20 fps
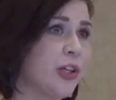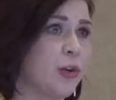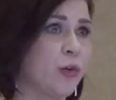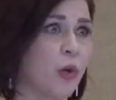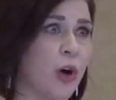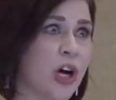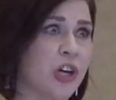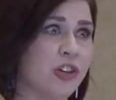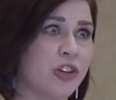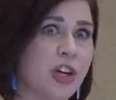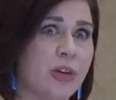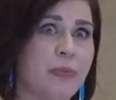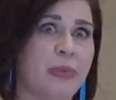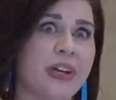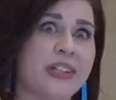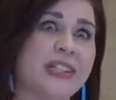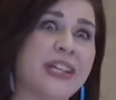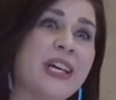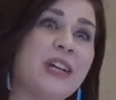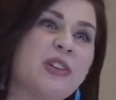gua sha
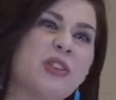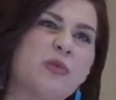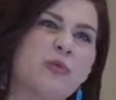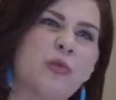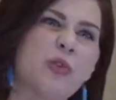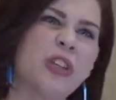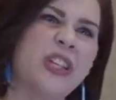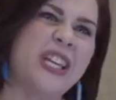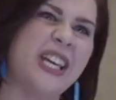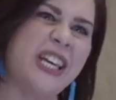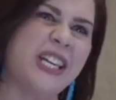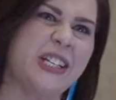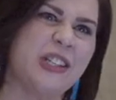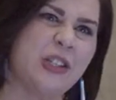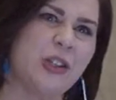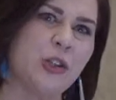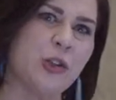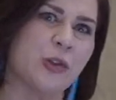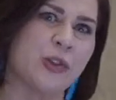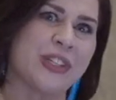because it gets really
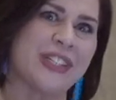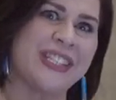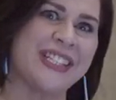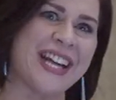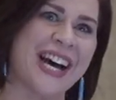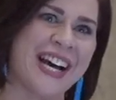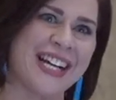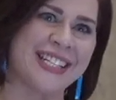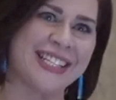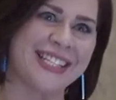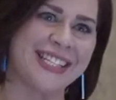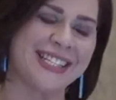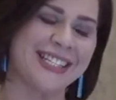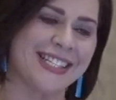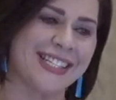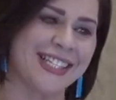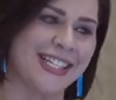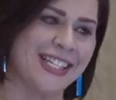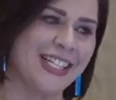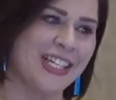into those knots.
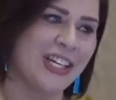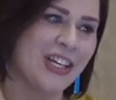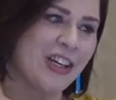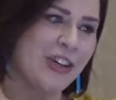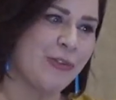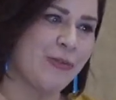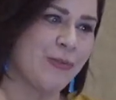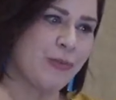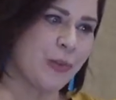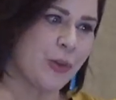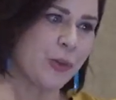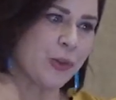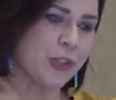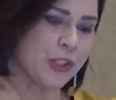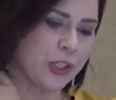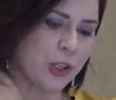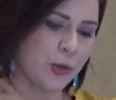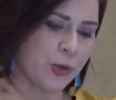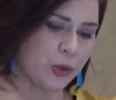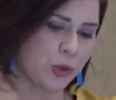
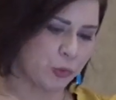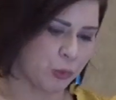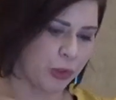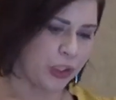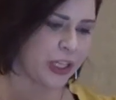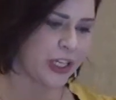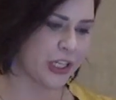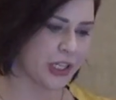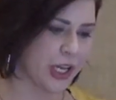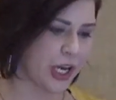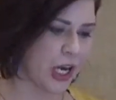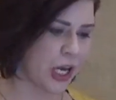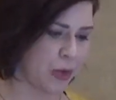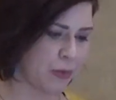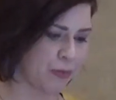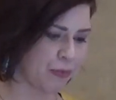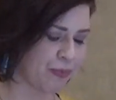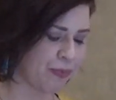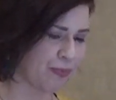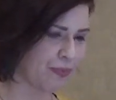Those really,
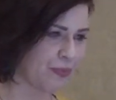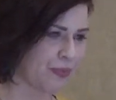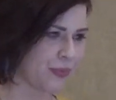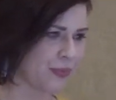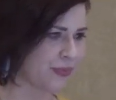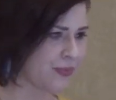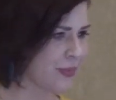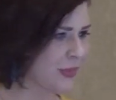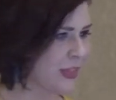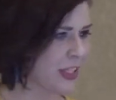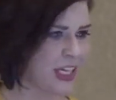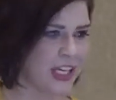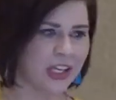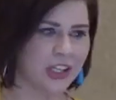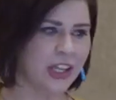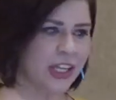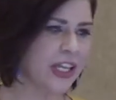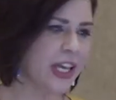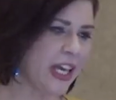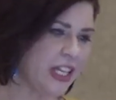
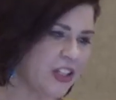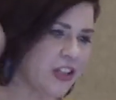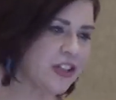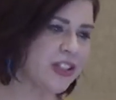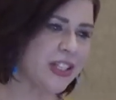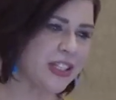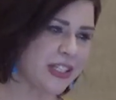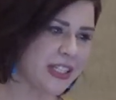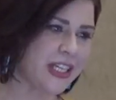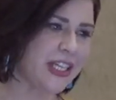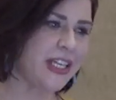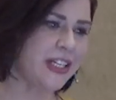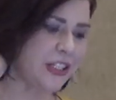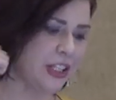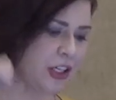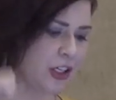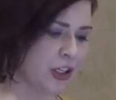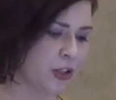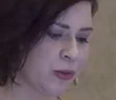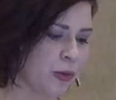it just is
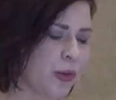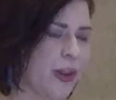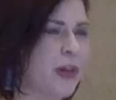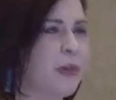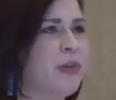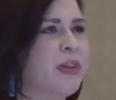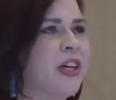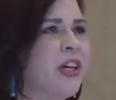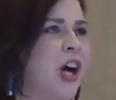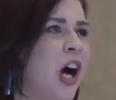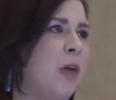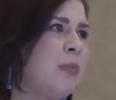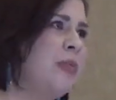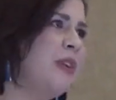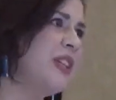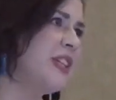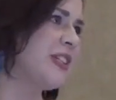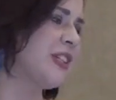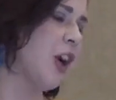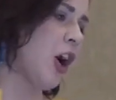easier. Like with the
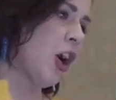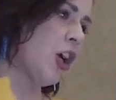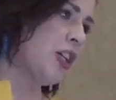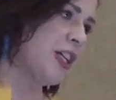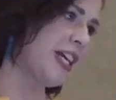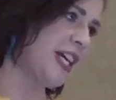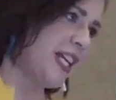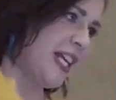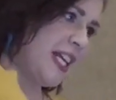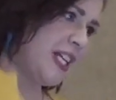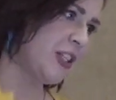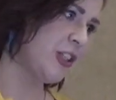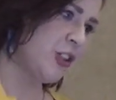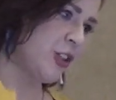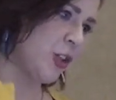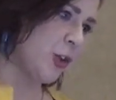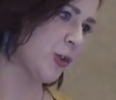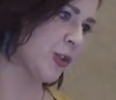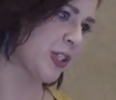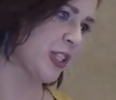cupping, it's hard to get into
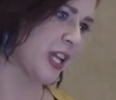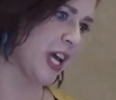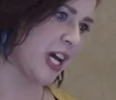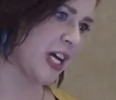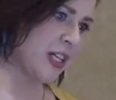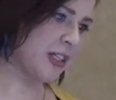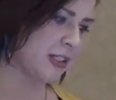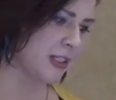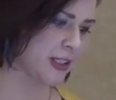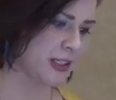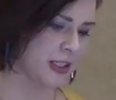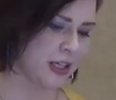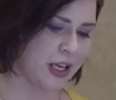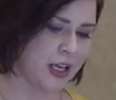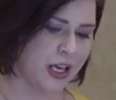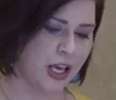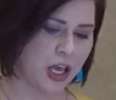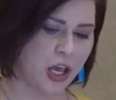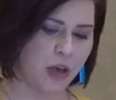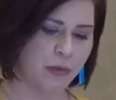those knots.
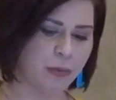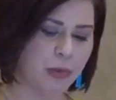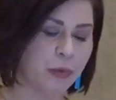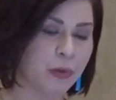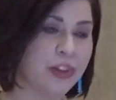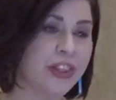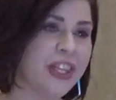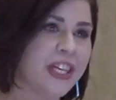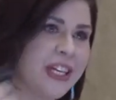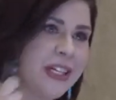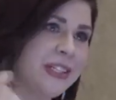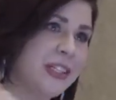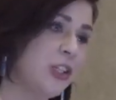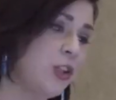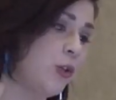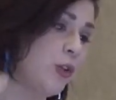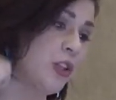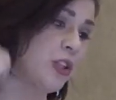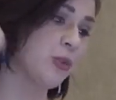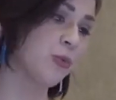But with this, you
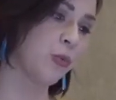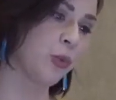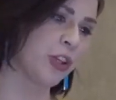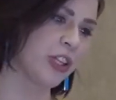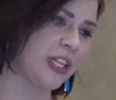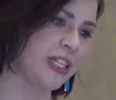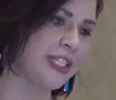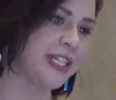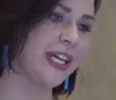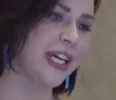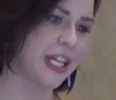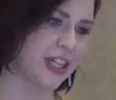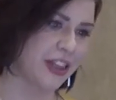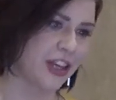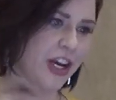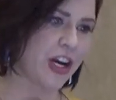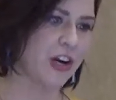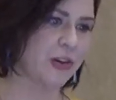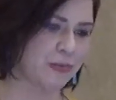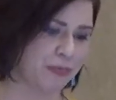can really dig in
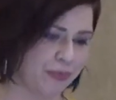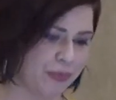there.